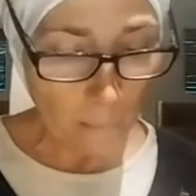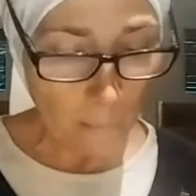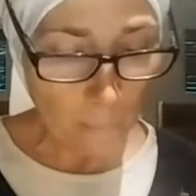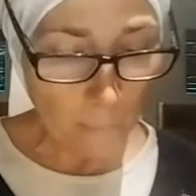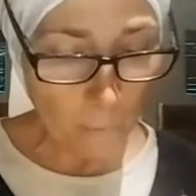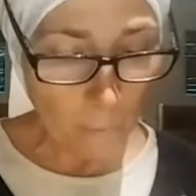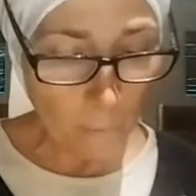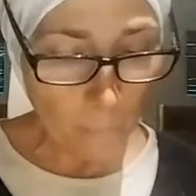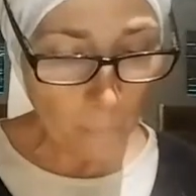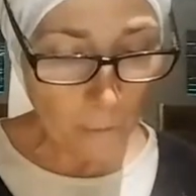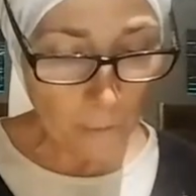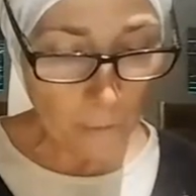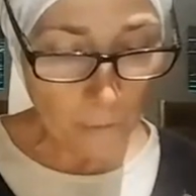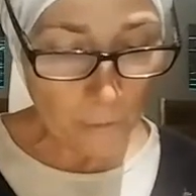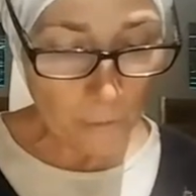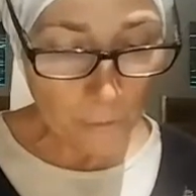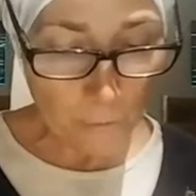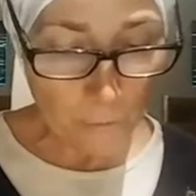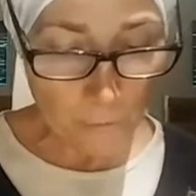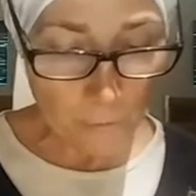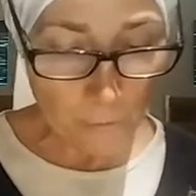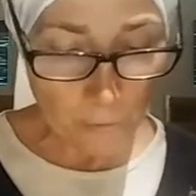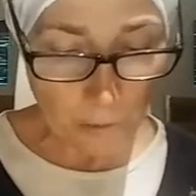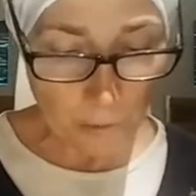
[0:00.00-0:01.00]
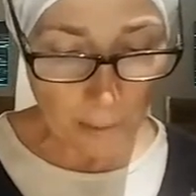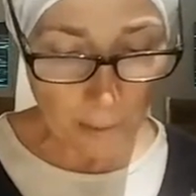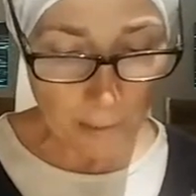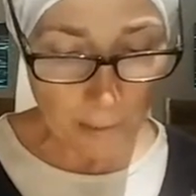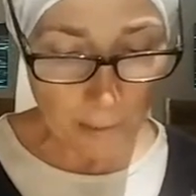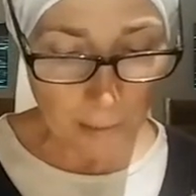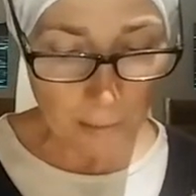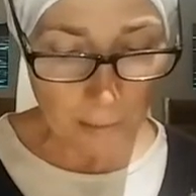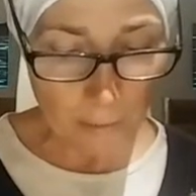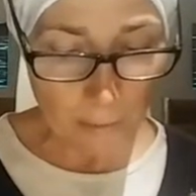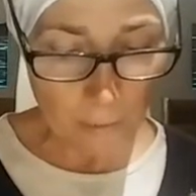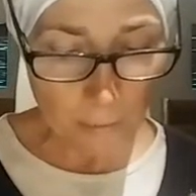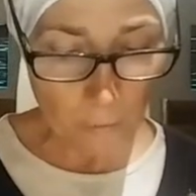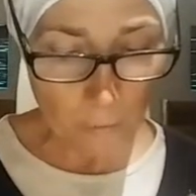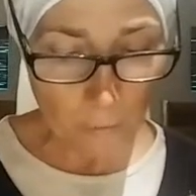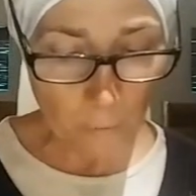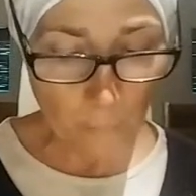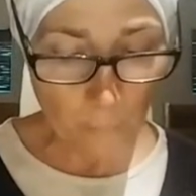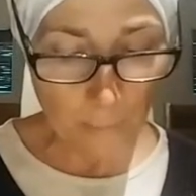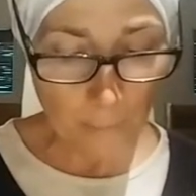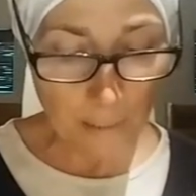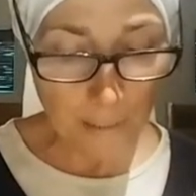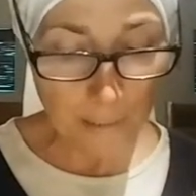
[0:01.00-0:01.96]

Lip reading: but when you drink, you will be